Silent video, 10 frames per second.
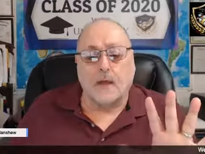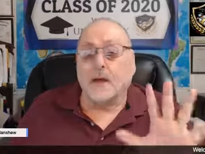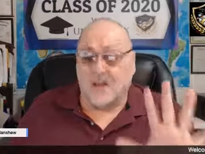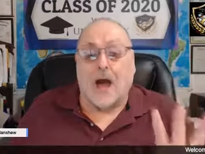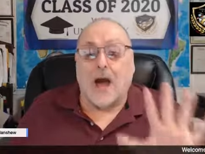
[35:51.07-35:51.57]

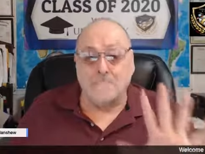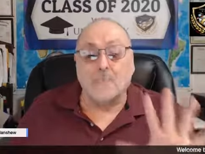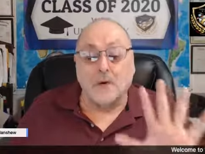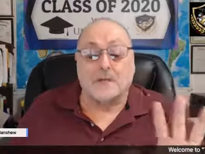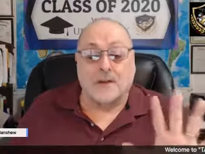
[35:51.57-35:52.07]
Not
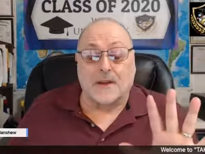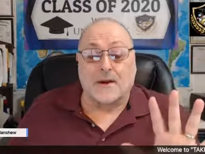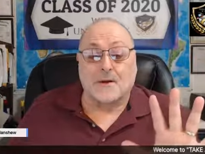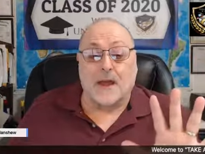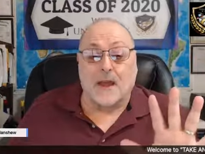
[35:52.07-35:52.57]
moving,
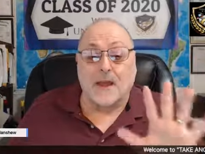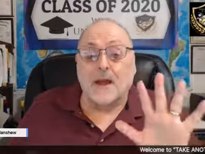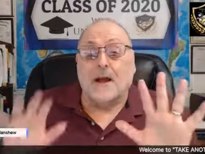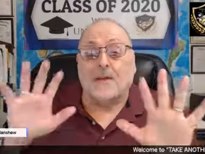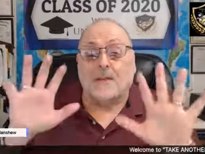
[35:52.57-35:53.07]
okay?
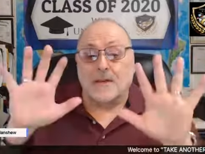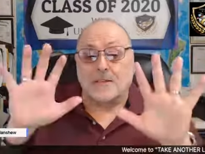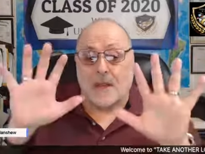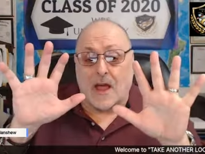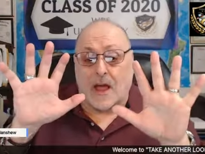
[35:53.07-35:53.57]

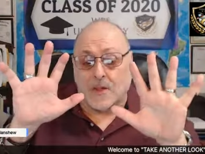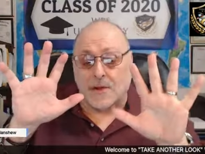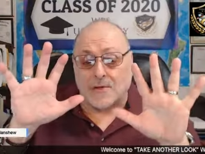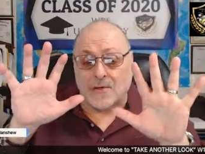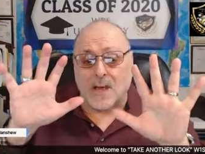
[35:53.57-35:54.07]
This
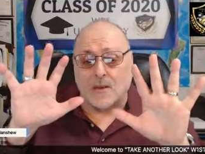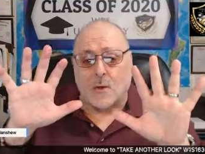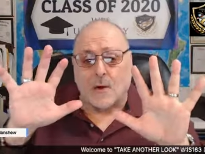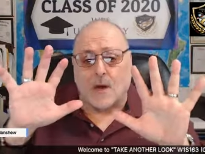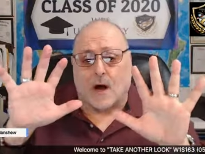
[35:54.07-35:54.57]
other thing that
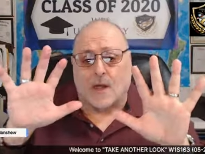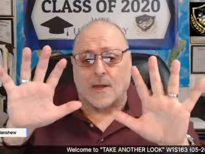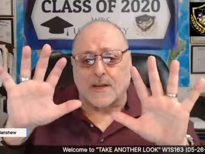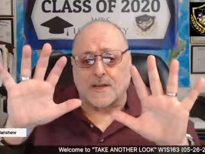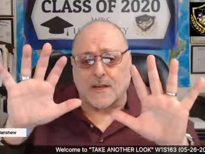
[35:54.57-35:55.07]
we call
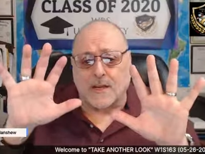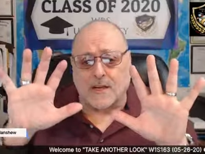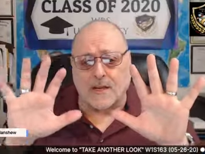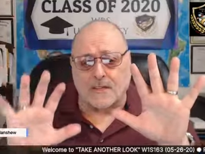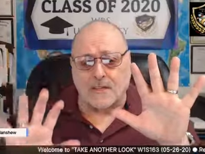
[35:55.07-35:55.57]
an
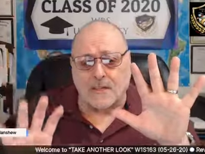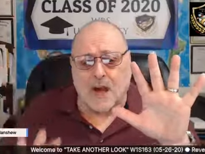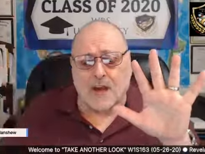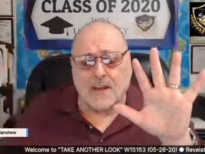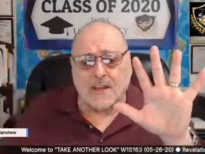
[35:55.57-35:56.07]
entity is
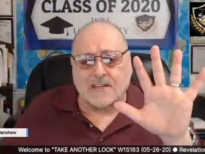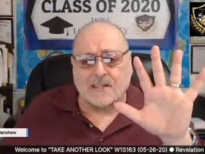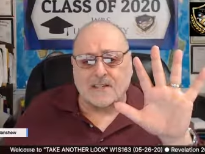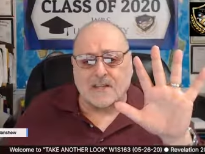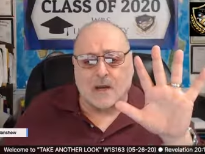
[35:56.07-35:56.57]
not an
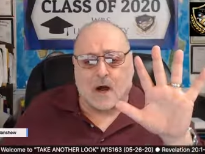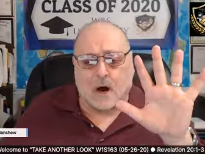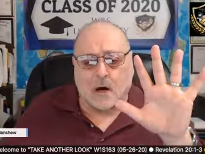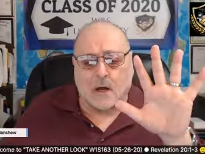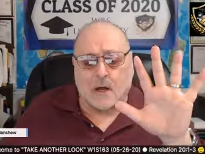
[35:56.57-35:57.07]
entity at
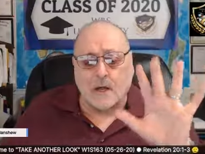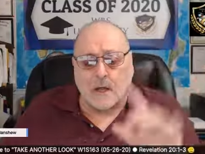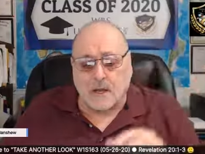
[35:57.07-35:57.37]
all.